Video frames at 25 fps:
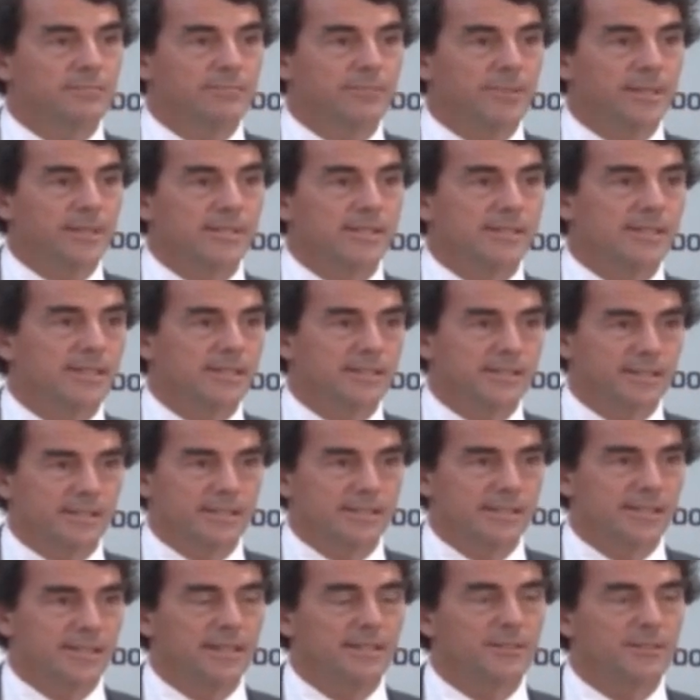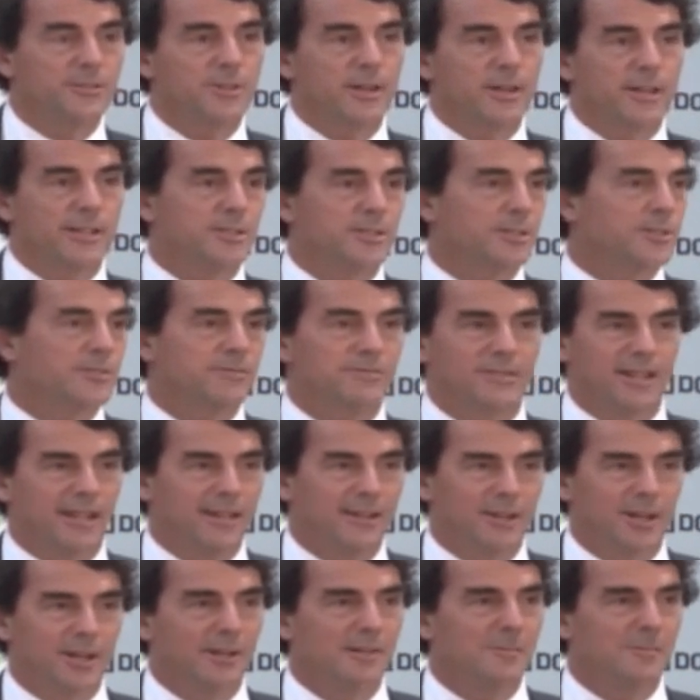businesses, the entrenched, I
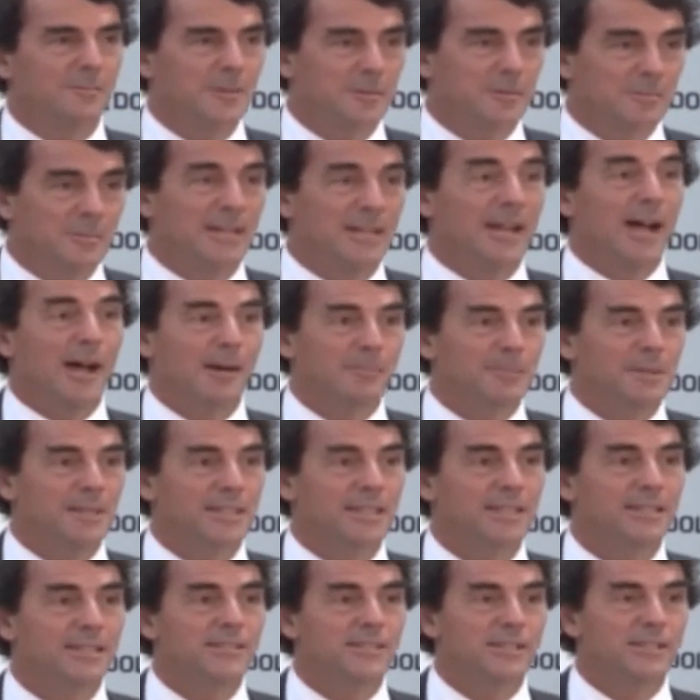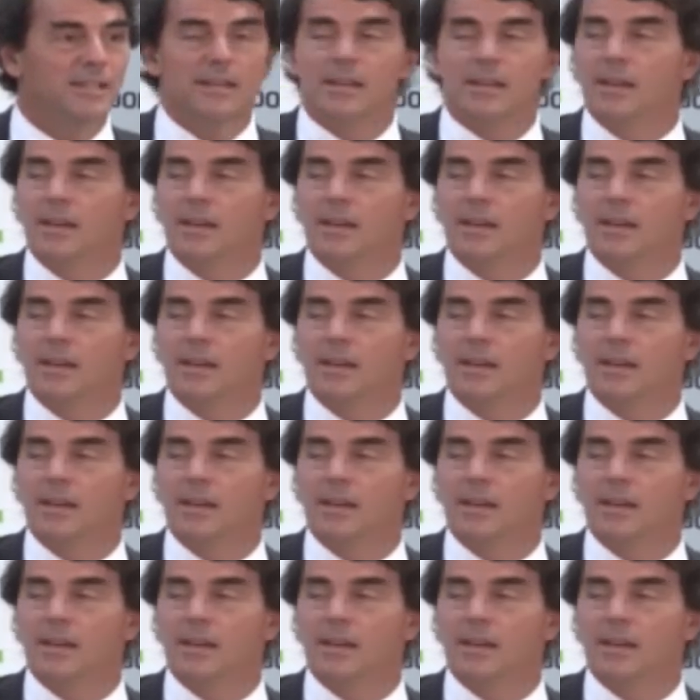call them the monopolies,